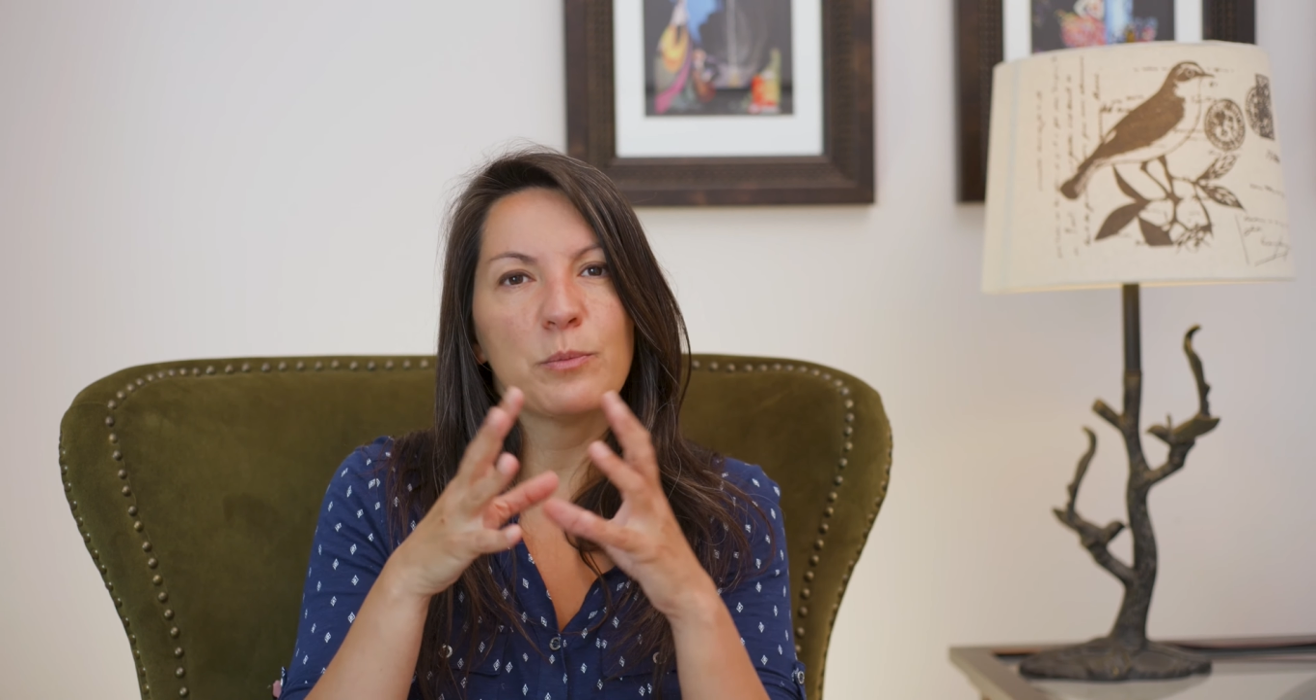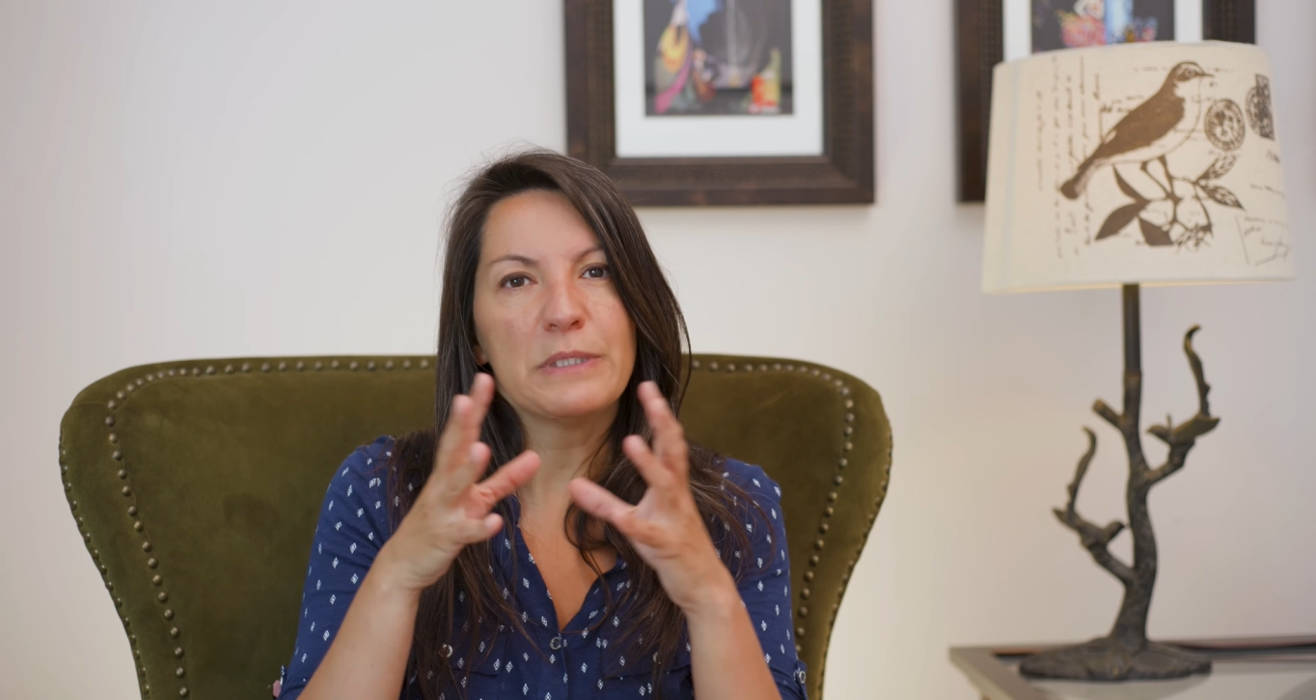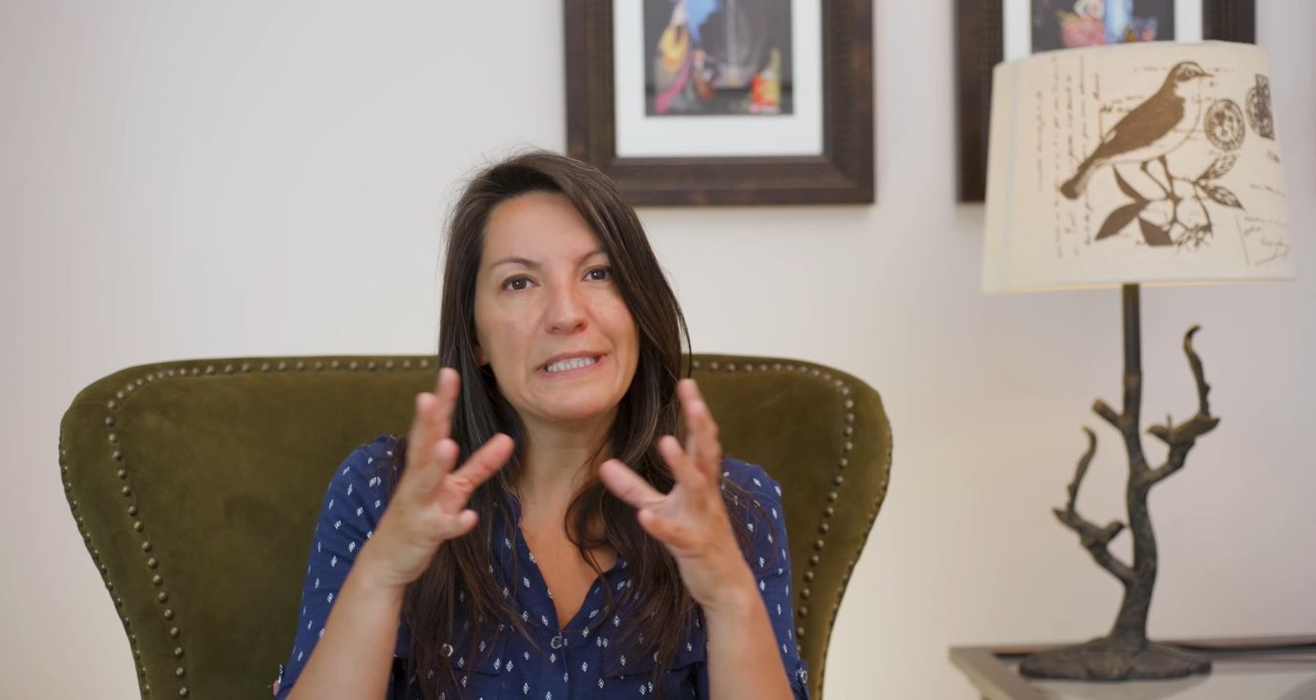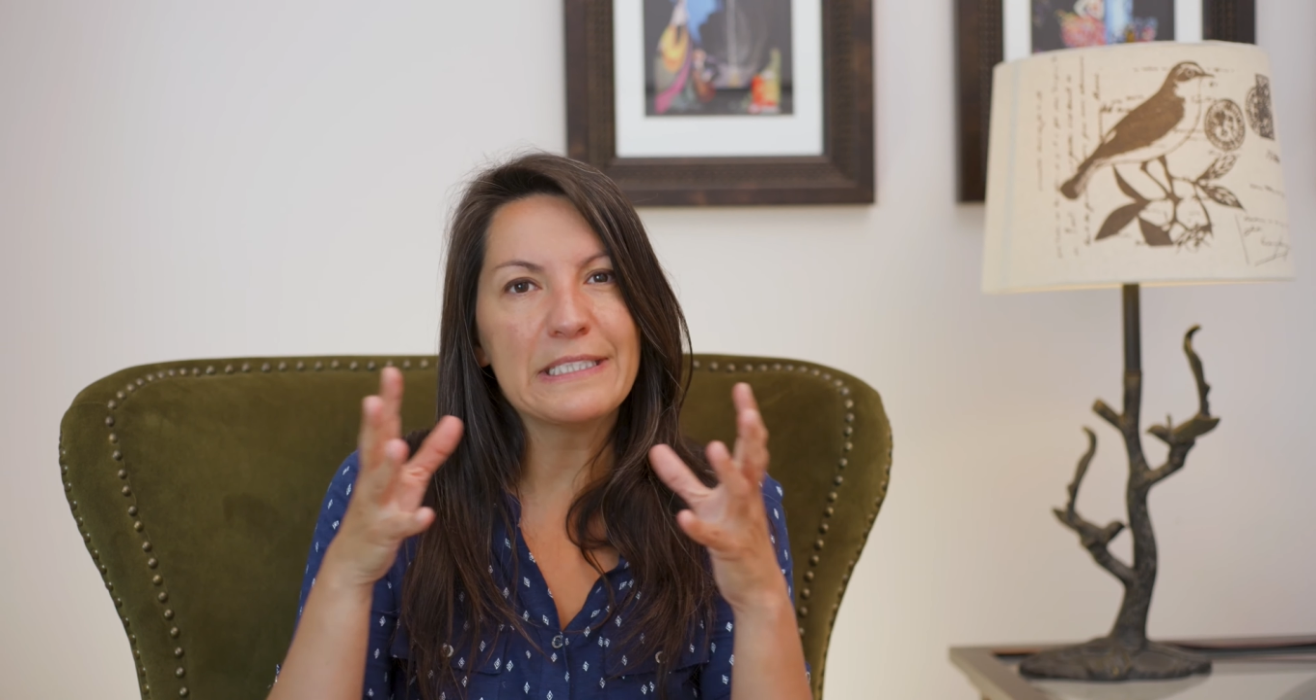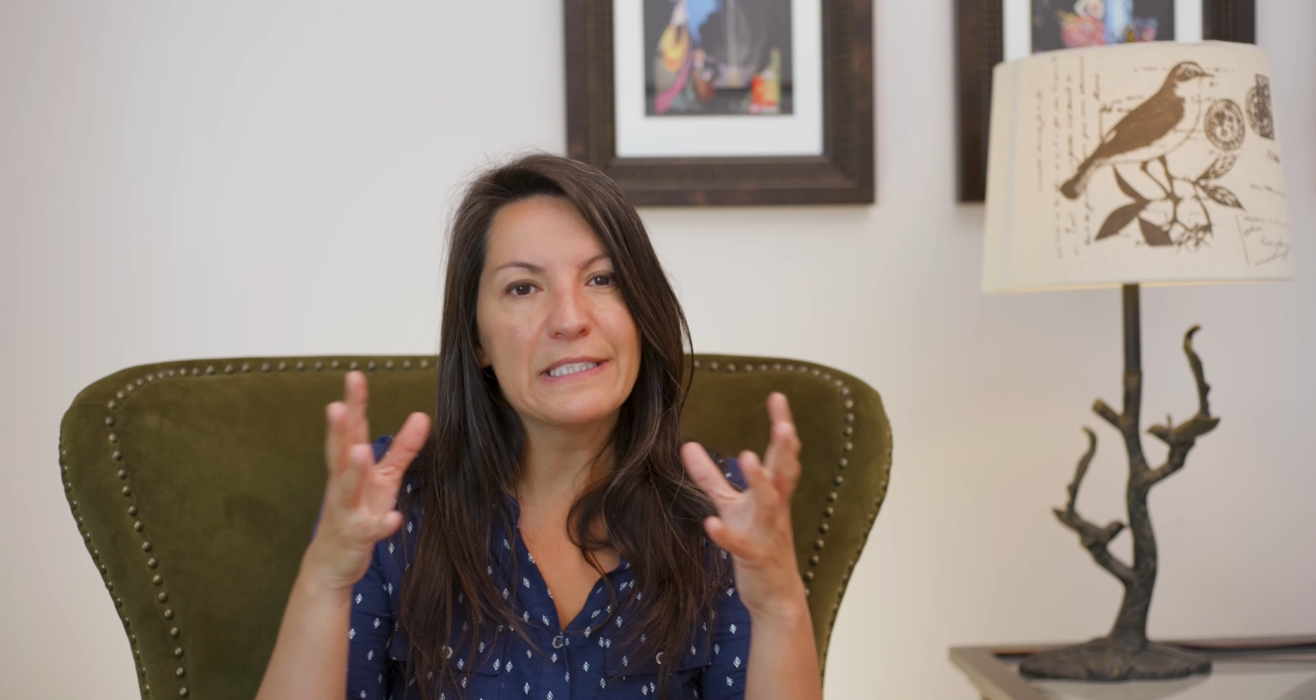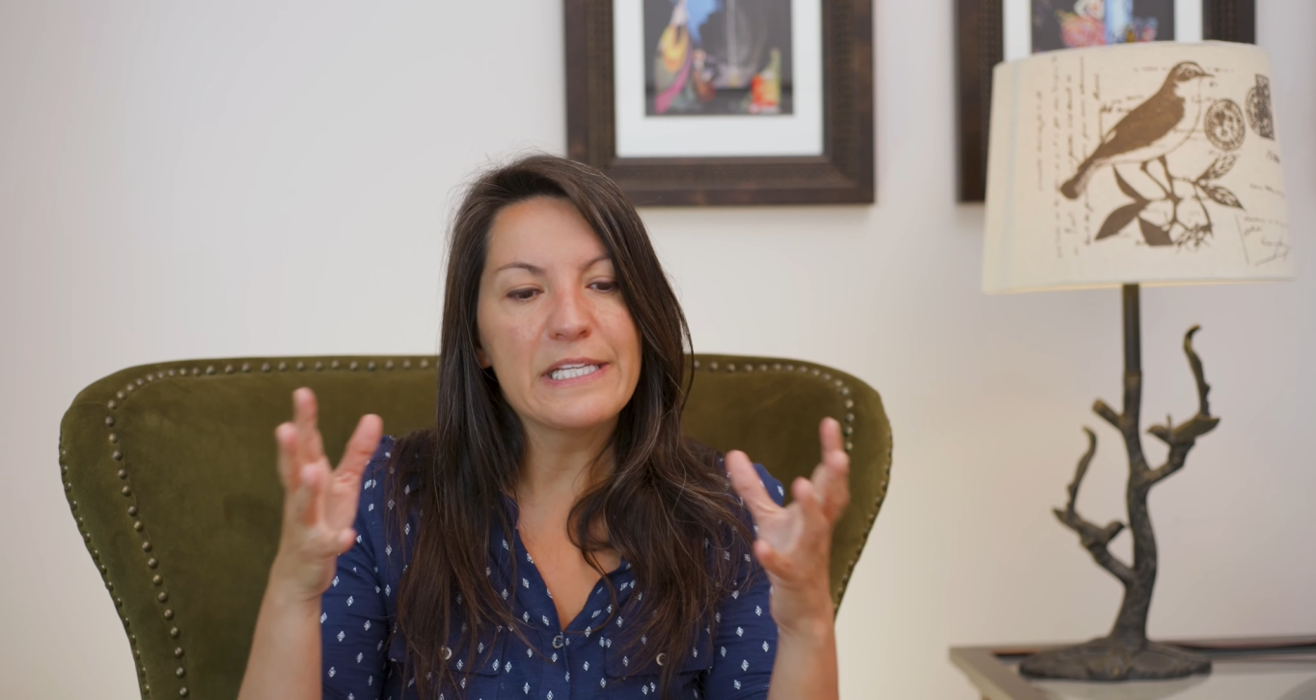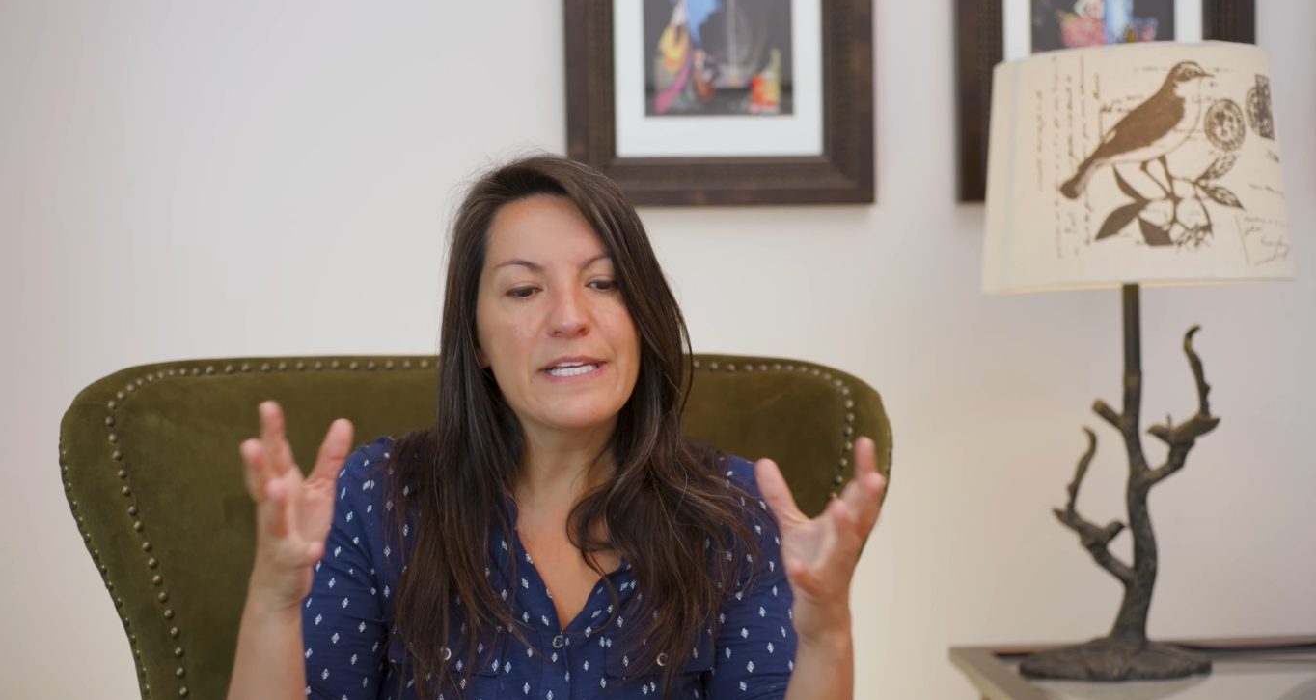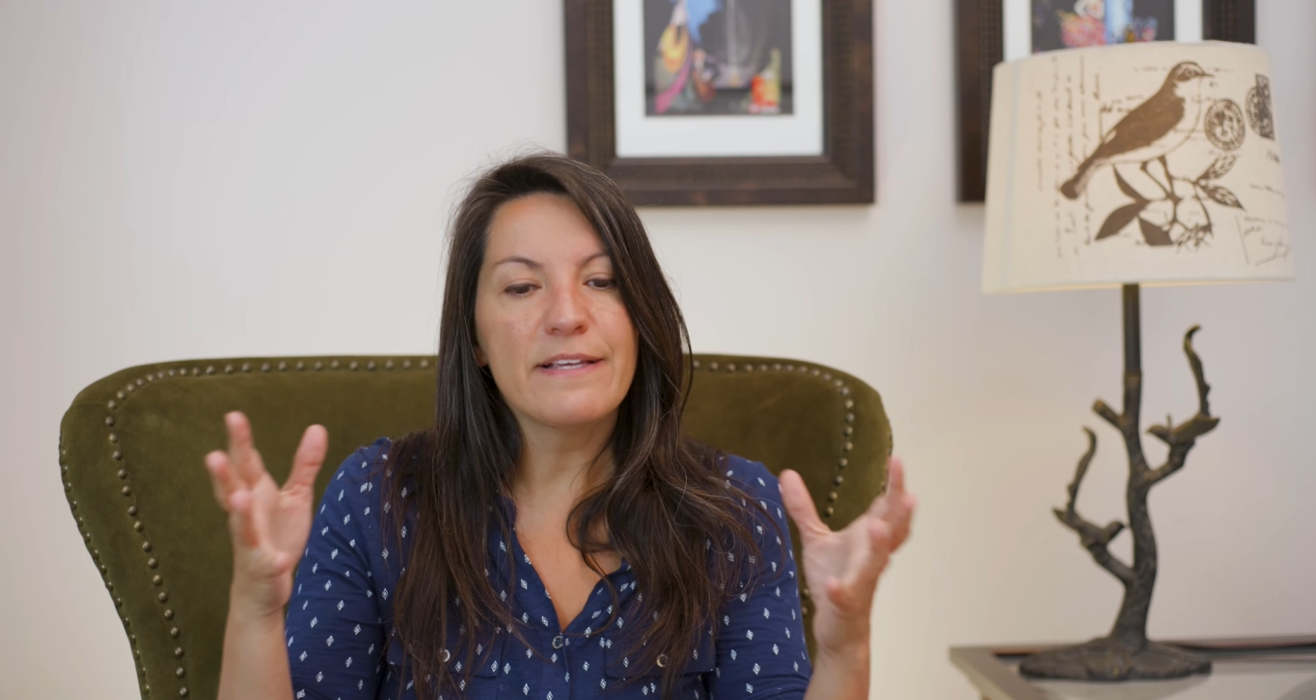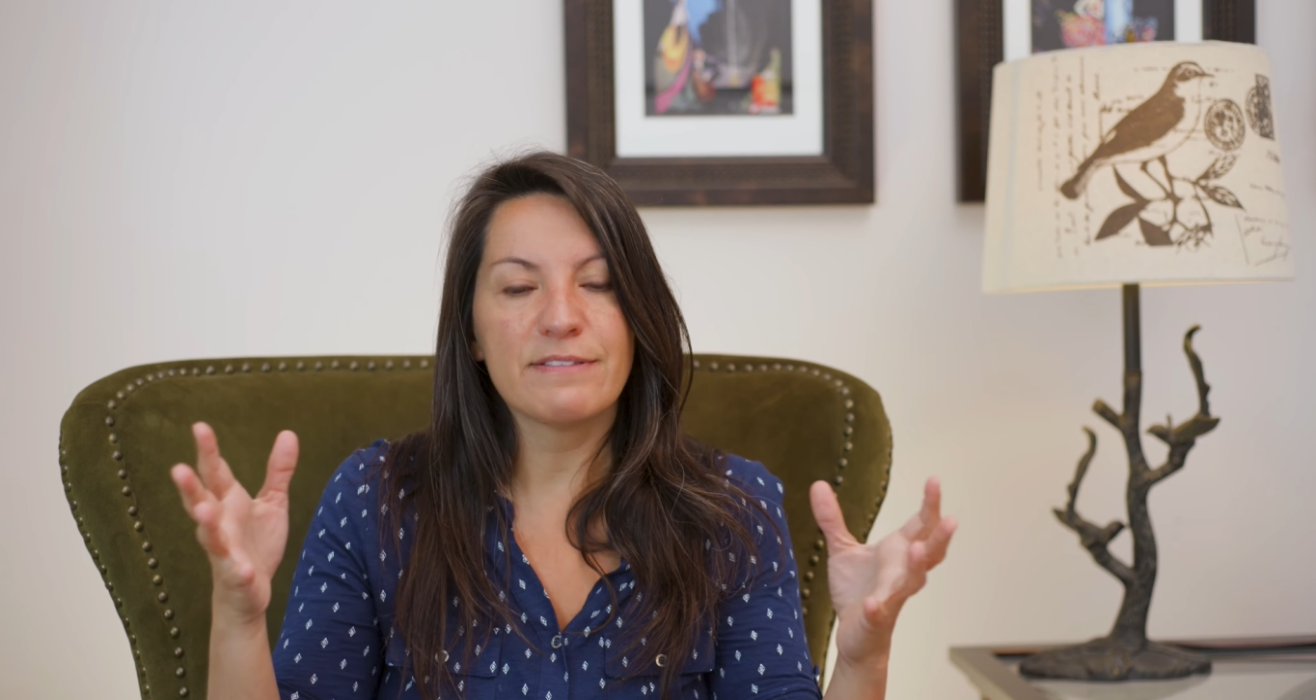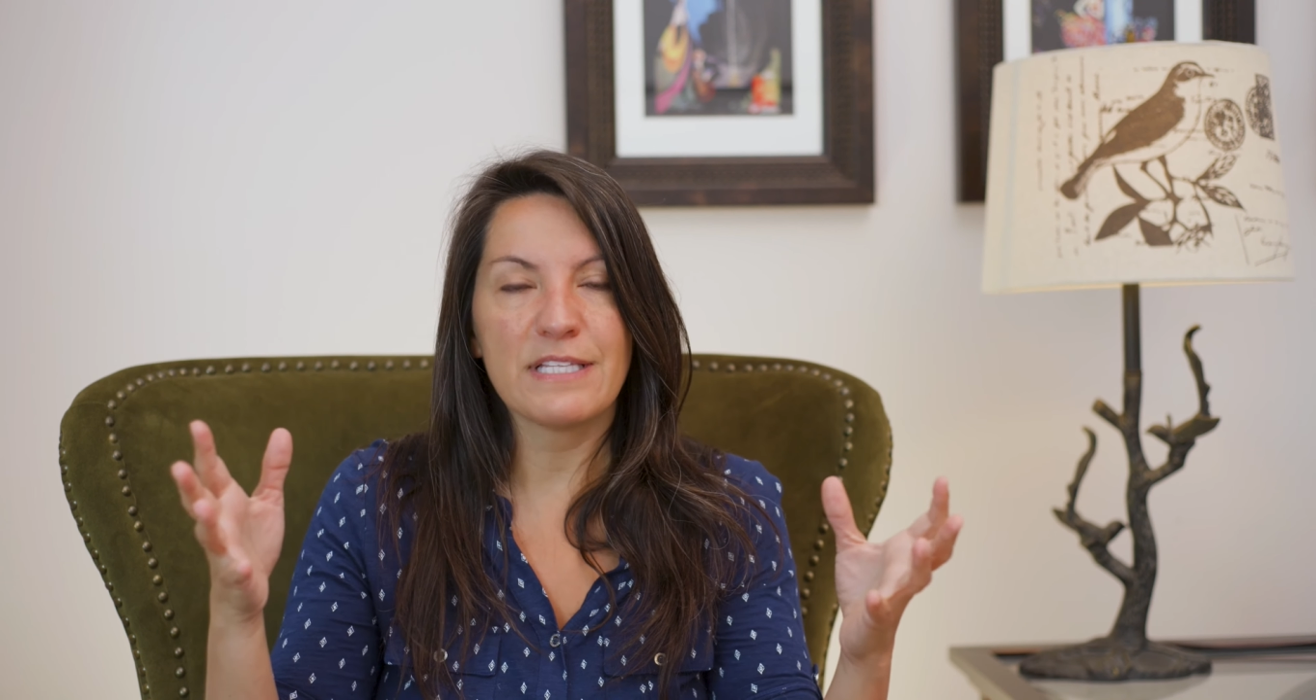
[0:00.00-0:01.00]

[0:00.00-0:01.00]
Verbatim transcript: completely leaves